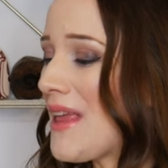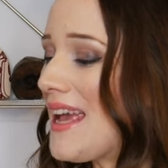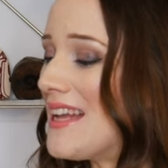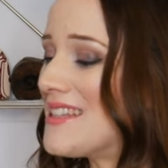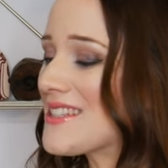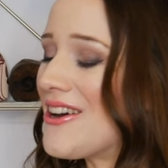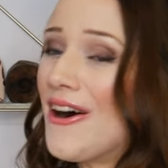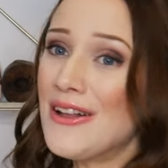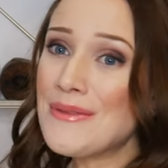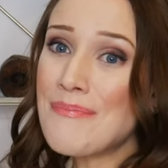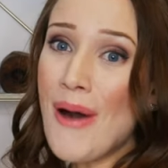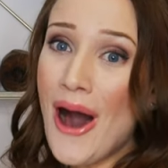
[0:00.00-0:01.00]
It's
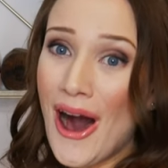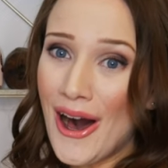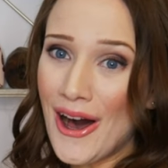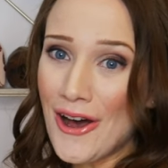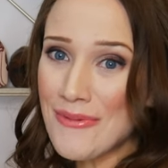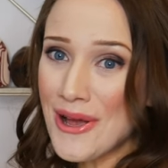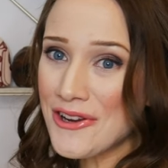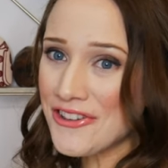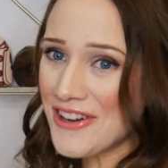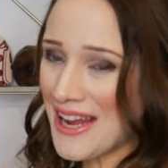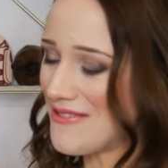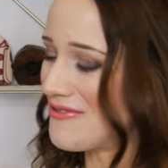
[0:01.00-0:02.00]
called
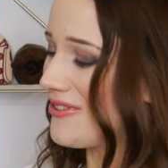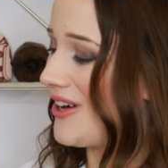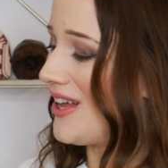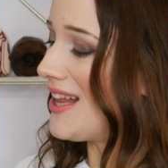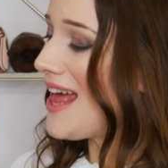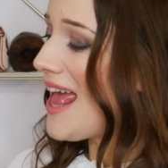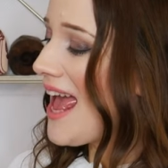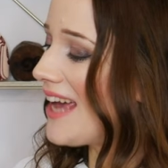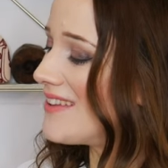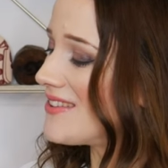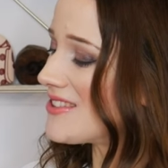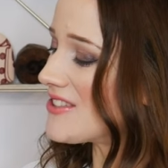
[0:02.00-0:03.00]
Pomgrateful,
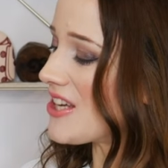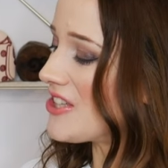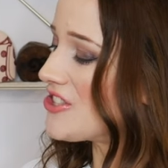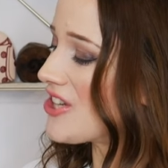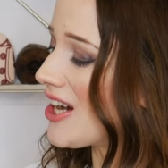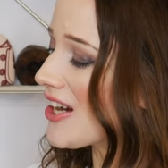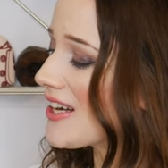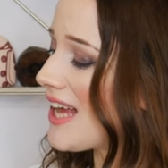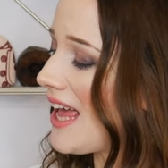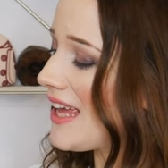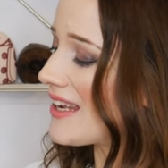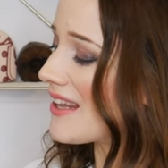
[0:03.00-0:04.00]
and this is a tart
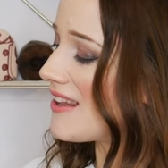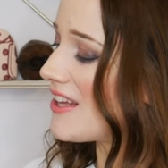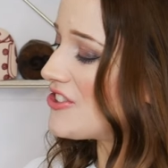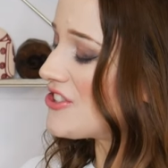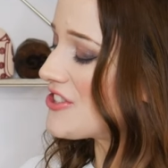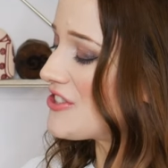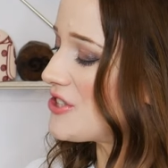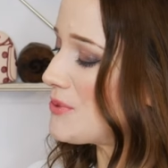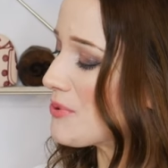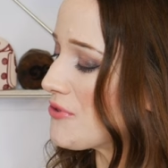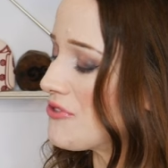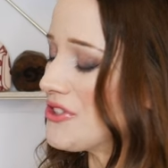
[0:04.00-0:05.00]
and luscious
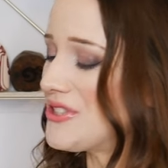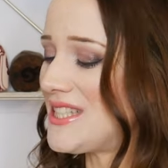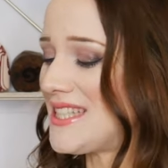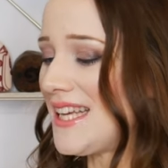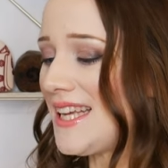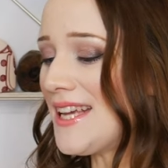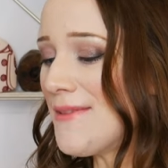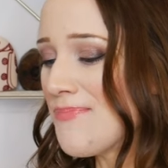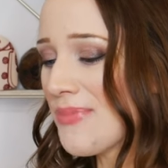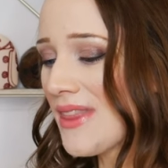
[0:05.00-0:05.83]
superfruit tea.